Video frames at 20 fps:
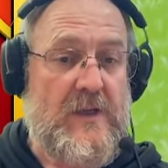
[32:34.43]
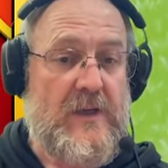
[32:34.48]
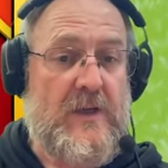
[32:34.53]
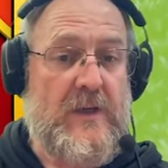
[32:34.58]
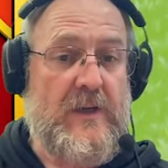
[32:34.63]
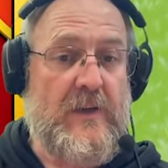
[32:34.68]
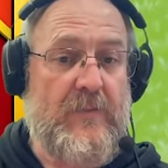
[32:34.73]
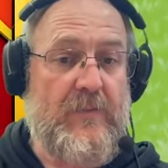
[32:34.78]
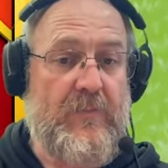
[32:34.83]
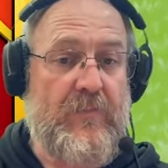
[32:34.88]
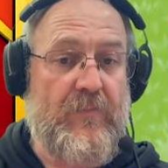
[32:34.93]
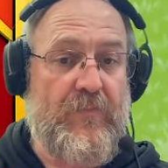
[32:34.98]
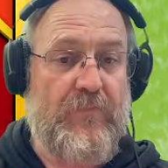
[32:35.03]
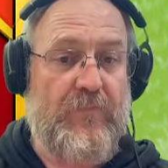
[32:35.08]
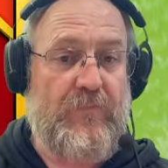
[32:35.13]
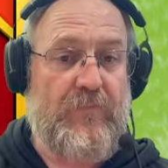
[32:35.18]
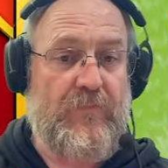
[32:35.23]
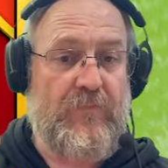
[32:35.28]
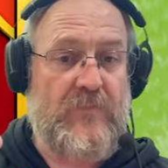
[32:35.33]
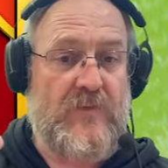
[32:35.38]
so
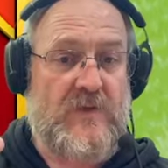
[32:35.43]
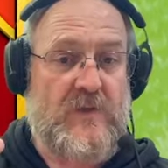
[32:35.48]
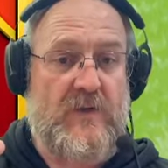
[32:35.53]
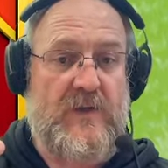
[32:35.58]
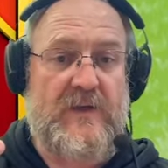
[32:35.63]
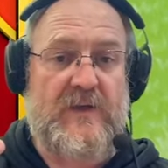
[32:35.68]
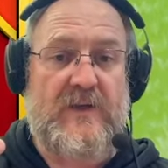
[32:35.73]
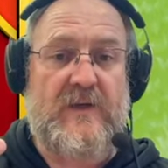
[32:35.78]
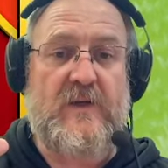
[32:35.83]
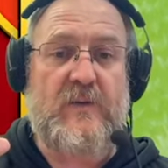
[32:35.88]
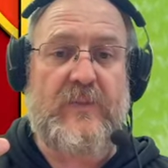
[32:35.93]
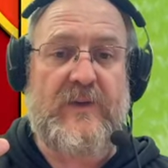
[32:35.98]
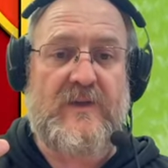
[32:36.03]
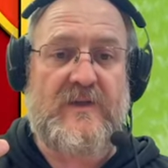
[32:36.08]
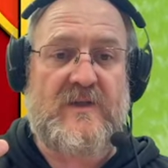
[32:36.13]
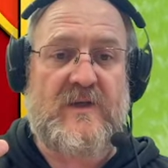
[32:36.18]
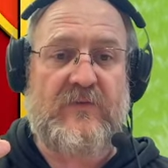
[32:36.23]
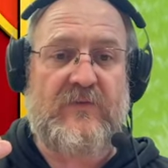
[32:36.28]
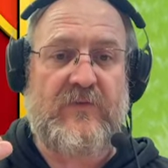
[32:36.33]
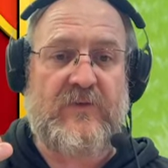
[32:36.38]
a little
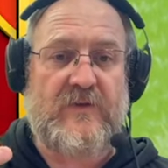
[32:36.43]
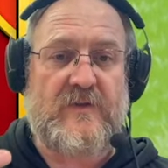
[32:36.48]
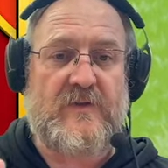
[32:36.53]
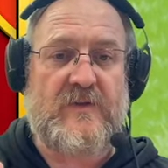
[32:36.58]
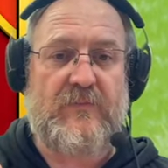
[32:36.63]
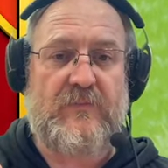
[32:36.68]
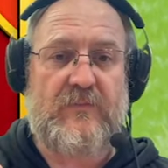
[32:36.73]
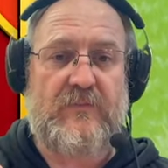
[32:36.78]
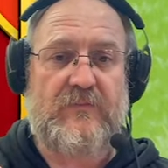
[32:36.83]
bit different.